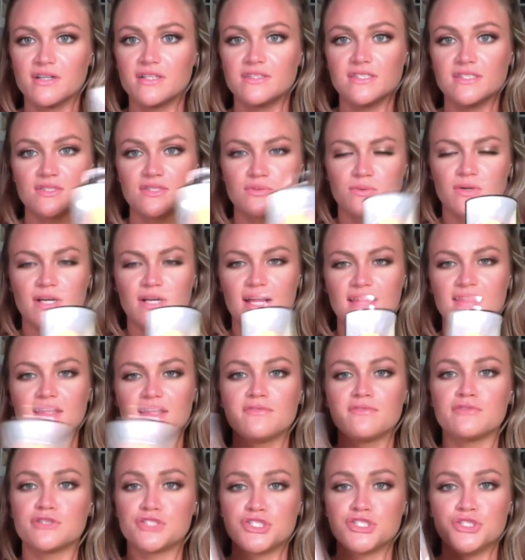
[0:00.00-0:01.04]
And this one, I think
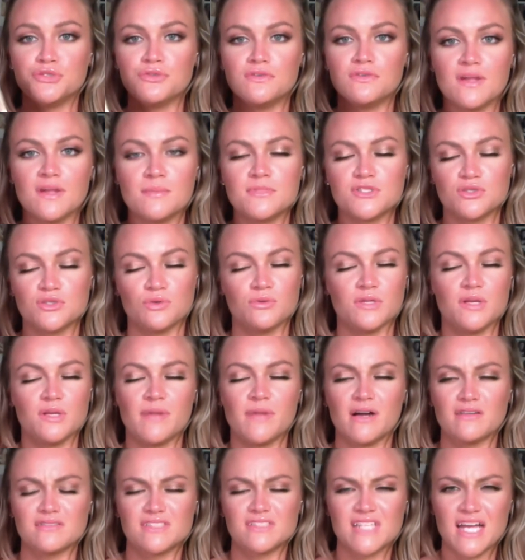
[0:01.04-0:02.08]
for 2 of them, is only
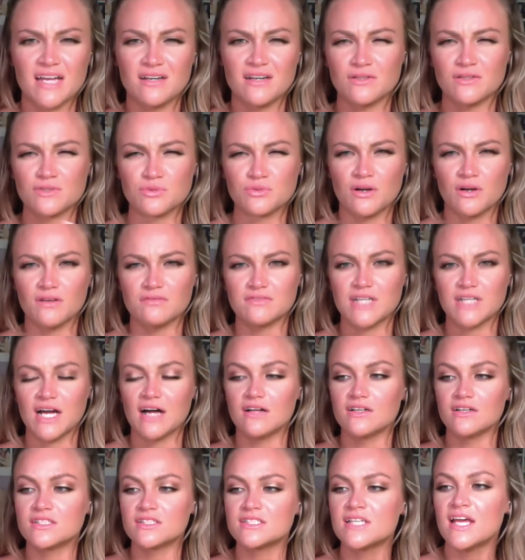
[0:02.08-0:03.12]
about $10 or
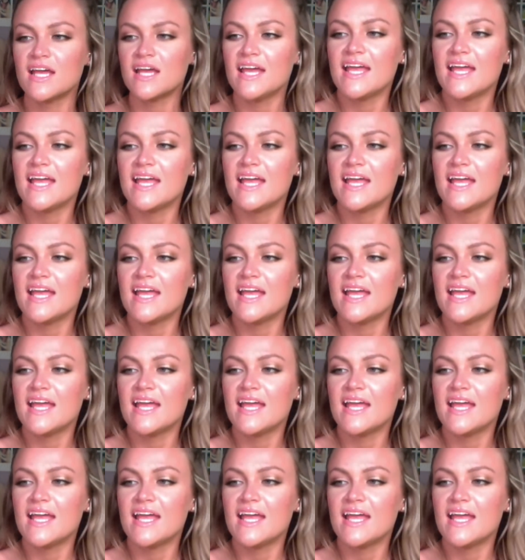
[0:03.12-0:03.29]
$12.